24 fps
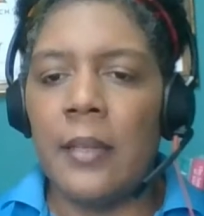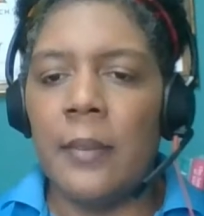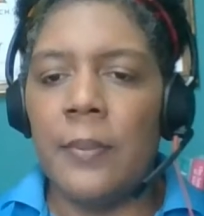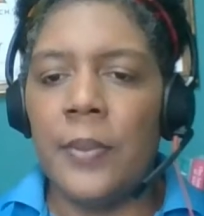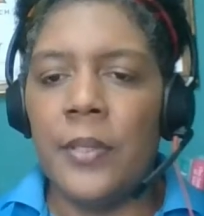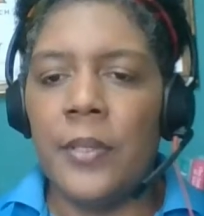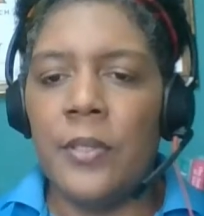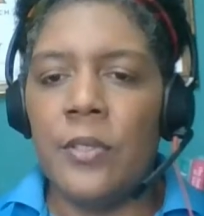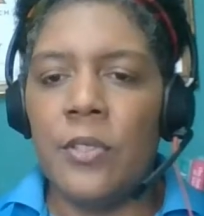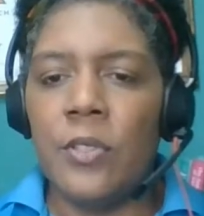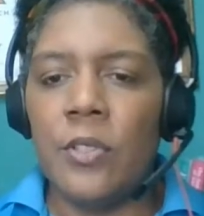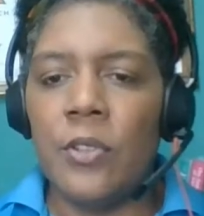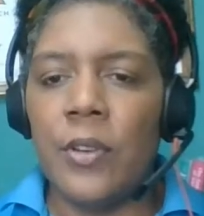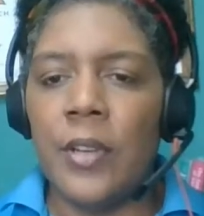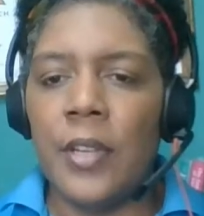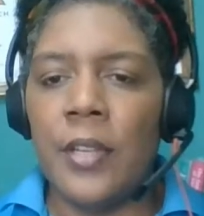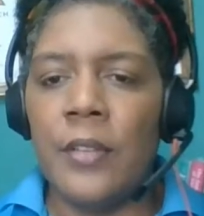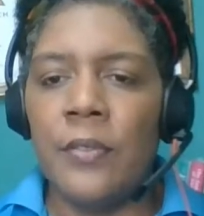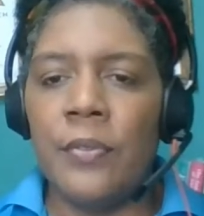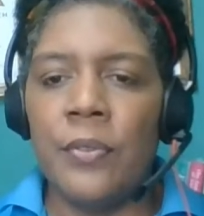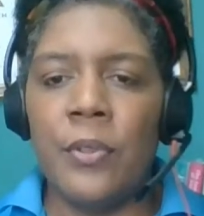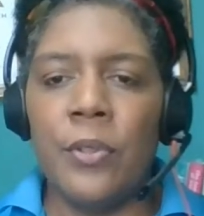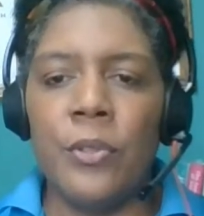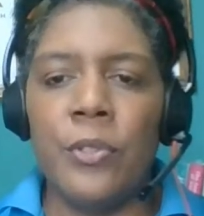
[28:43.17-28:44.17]
up on
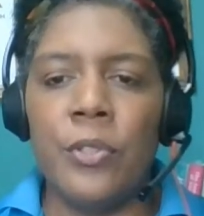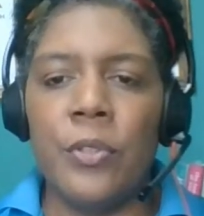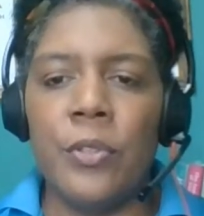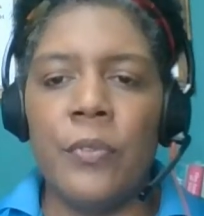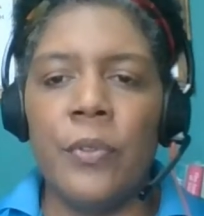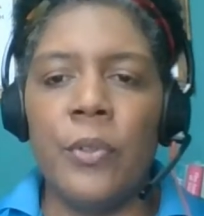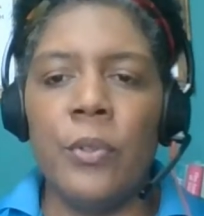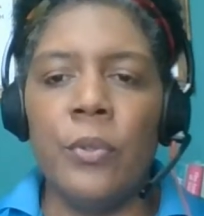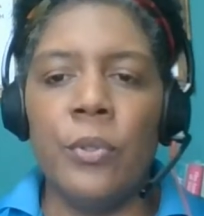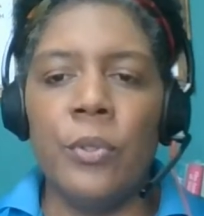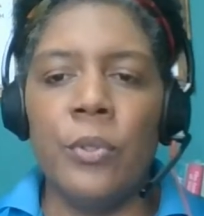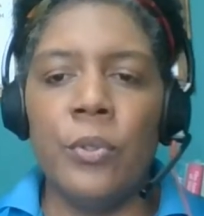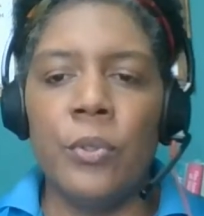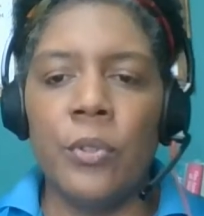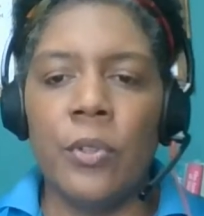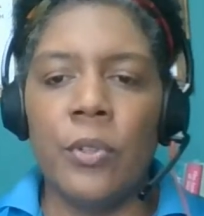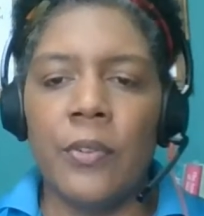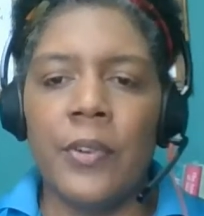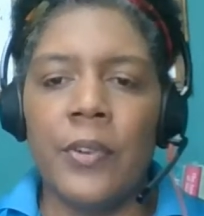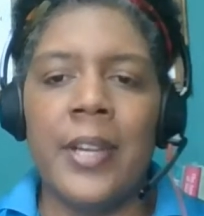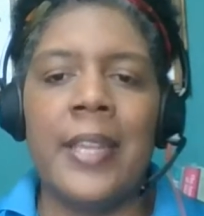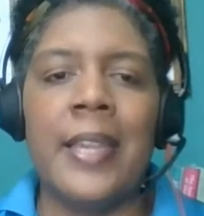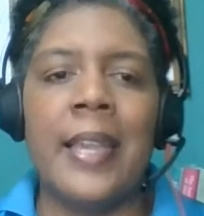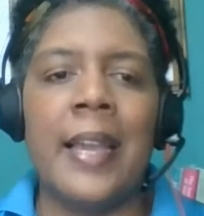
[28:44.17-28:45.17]
screen for those of you who don't
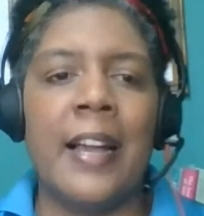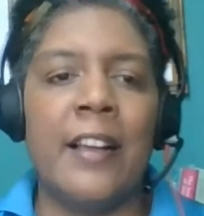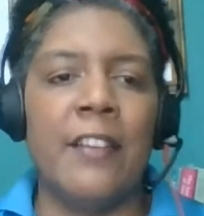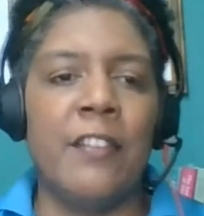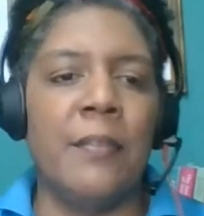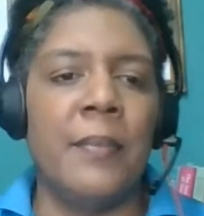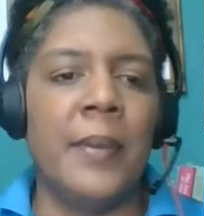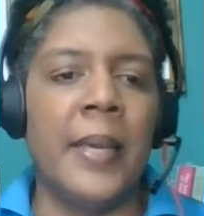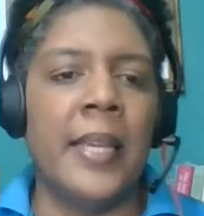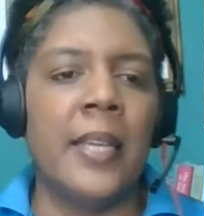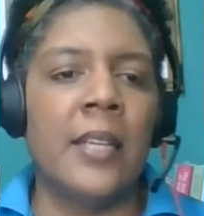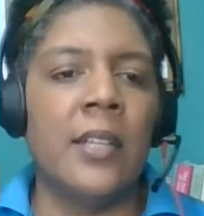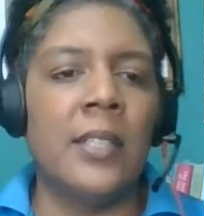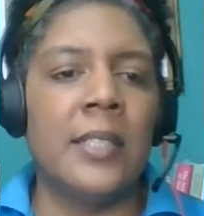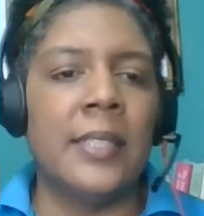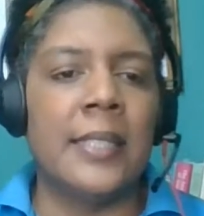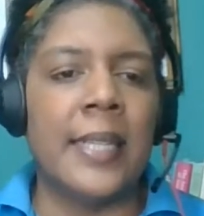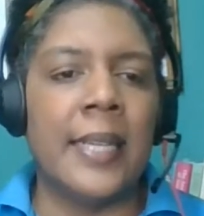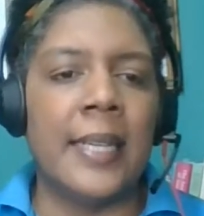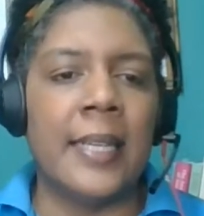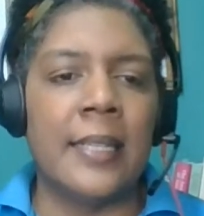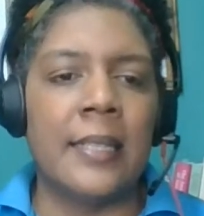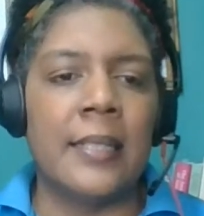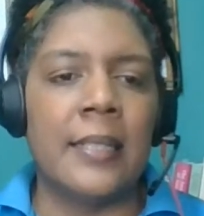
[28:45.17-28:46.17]
already have my
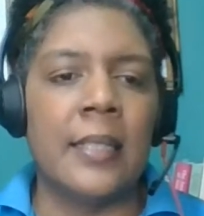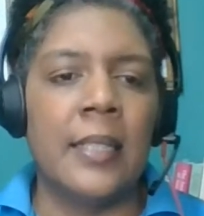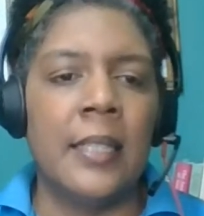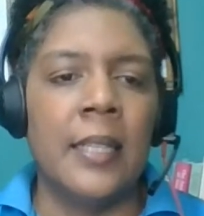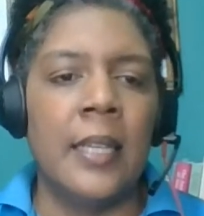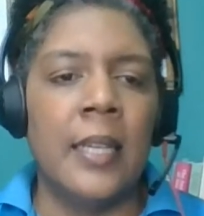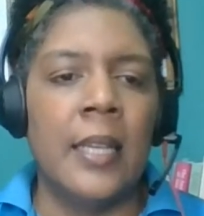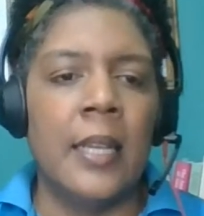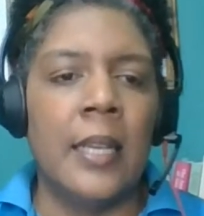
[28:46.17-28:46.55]
contact.